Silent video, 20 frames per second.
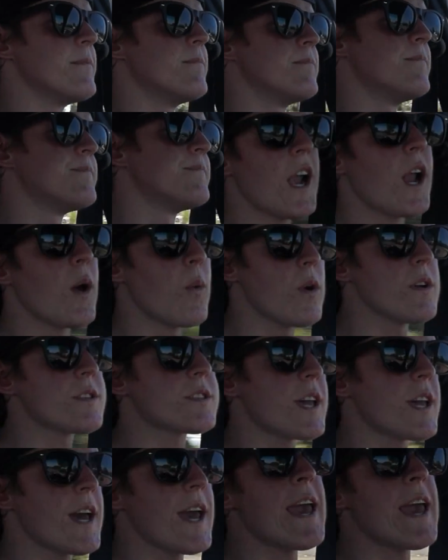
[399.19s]
And I will
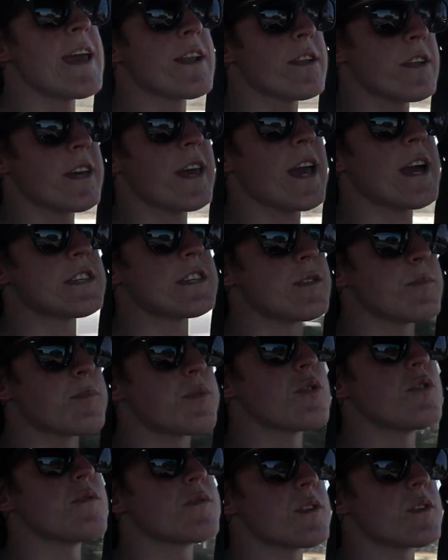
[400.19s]
say handling has
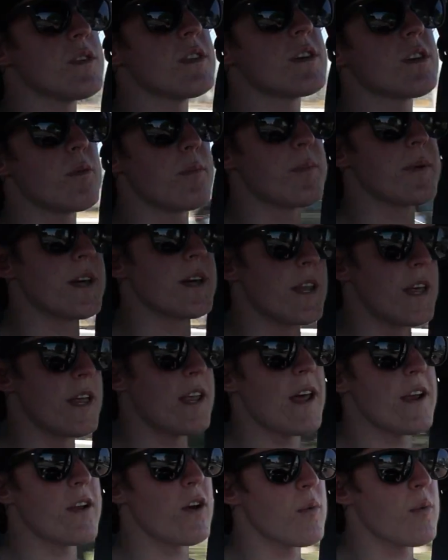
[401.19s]
improved a little bit,
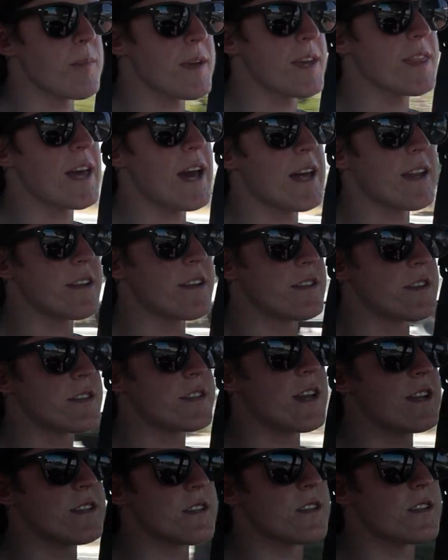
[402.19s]
and I don't mean that in the
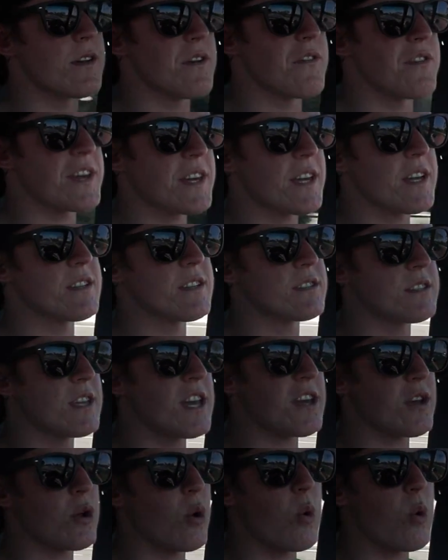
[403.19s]
sense of it can
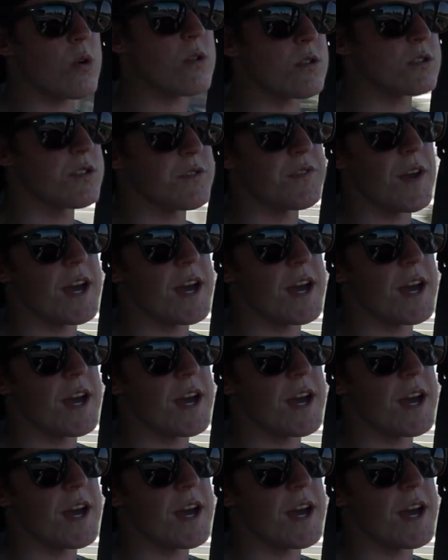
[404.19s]
take corners